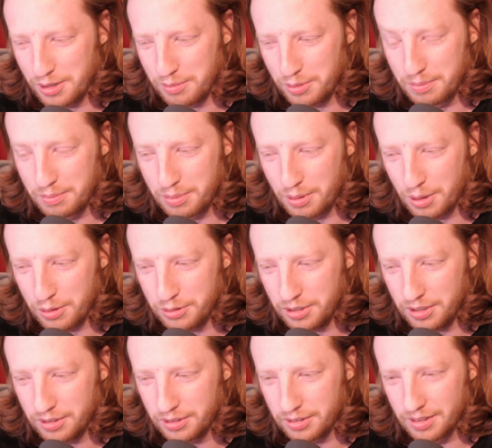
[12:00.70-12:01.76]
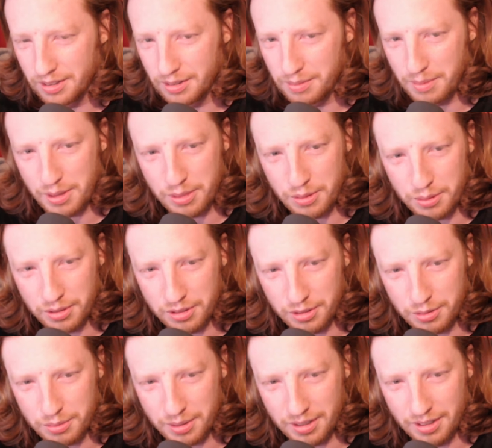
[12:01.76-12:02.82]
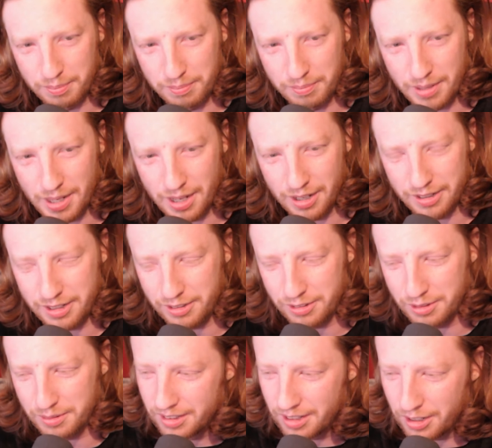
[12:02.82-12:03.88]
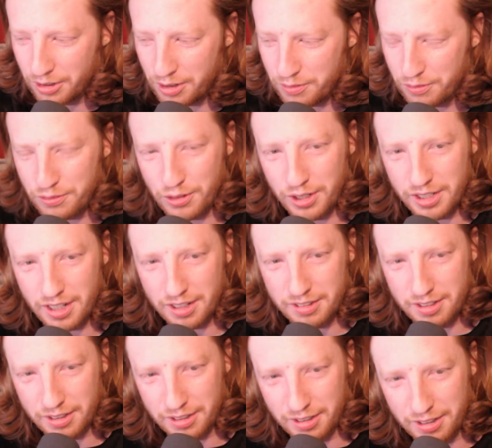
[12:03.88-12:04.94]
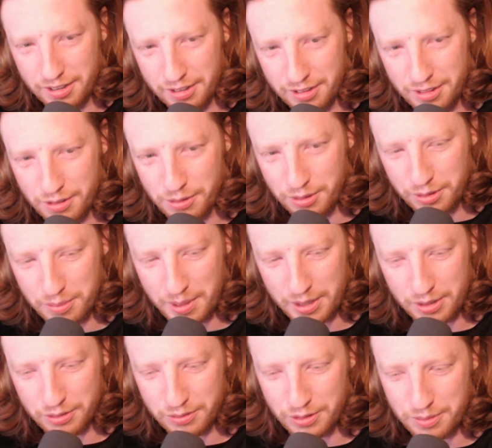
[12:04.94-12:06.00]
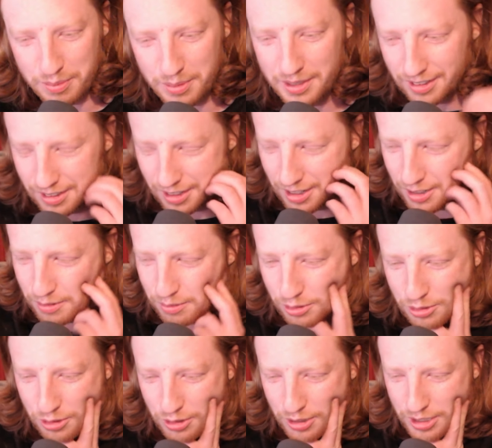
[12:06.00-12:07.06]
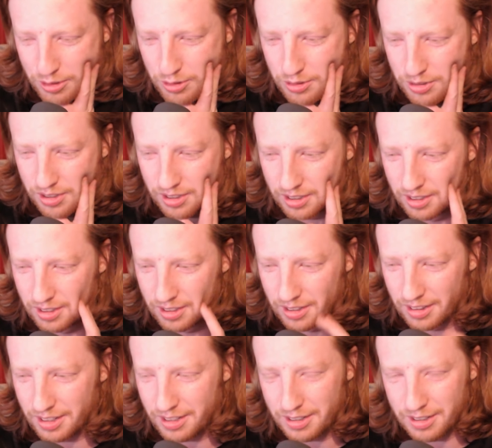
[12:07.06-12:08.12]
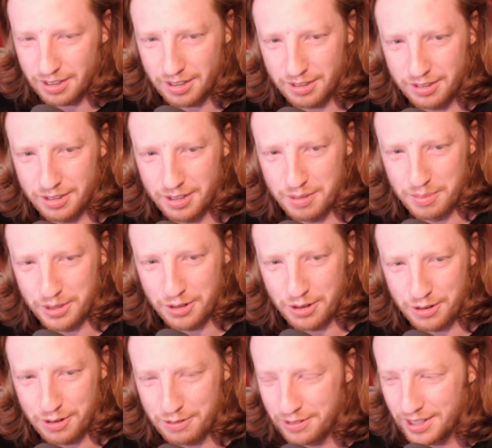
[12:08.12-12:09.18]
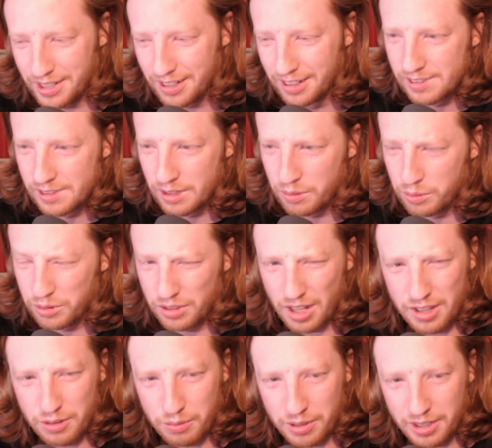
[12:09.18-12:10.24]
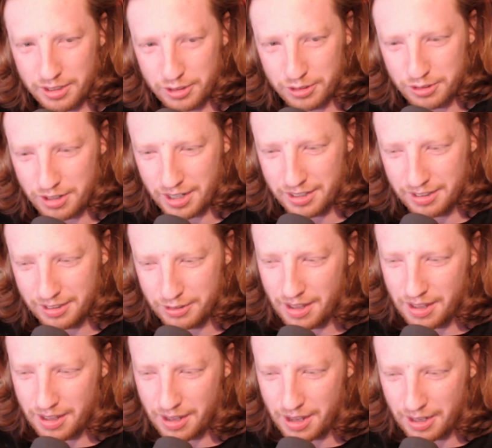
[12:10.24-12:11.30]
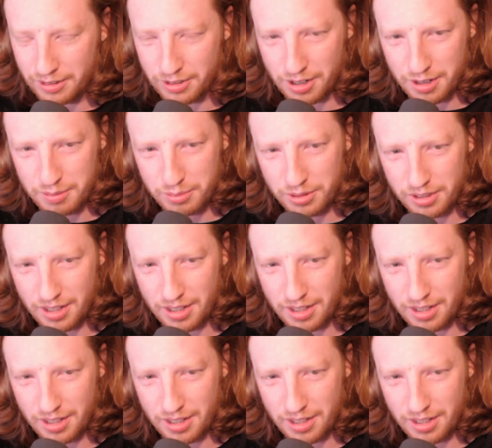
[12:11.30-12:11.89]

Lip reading: to process my thoughts on this one. I don't have fully articulated thoughts about this film. It was certainly interesting. The cinematography was either really distracting at times